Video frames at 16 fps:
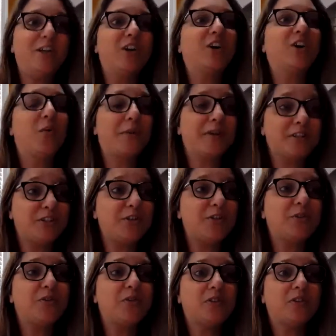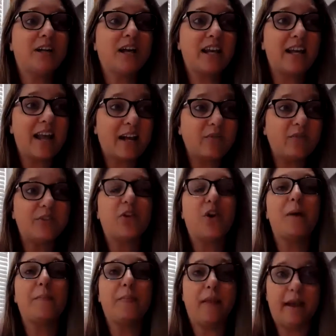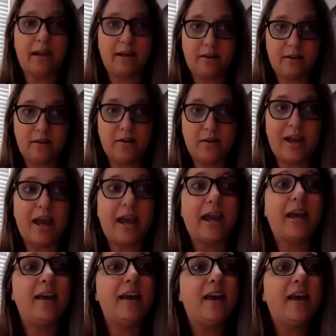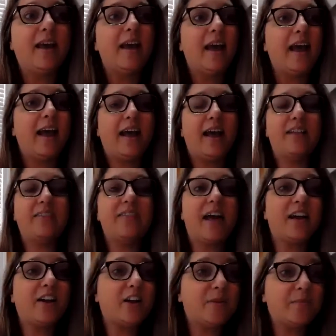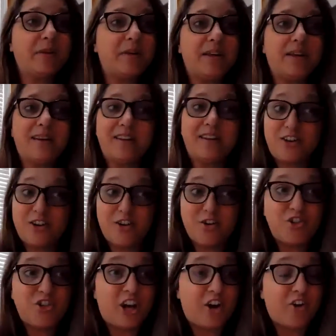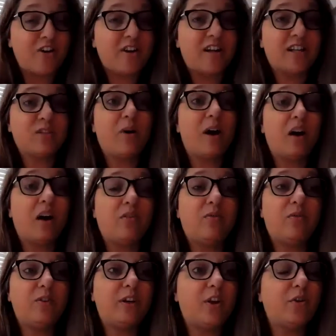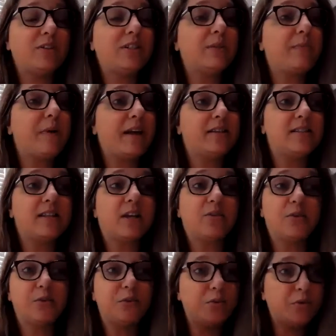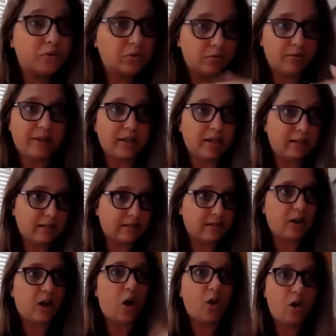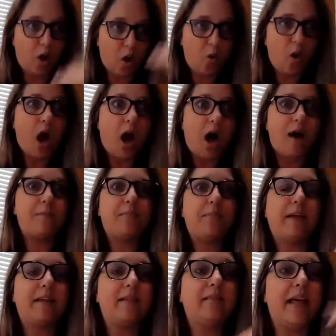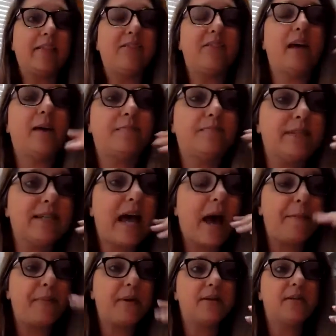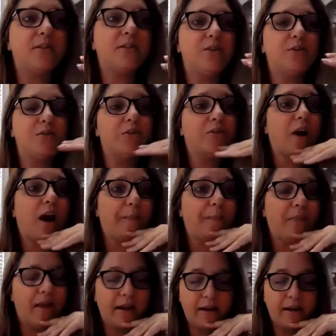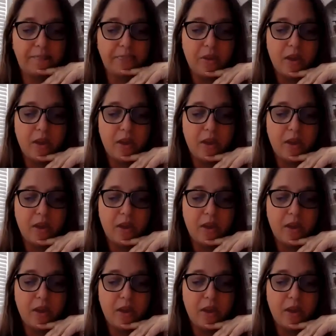You're going to connect with your upline, okay? And that could be, you know, Sharon as well. You know, it depends on who, like, go up, like, let them tap into your upline.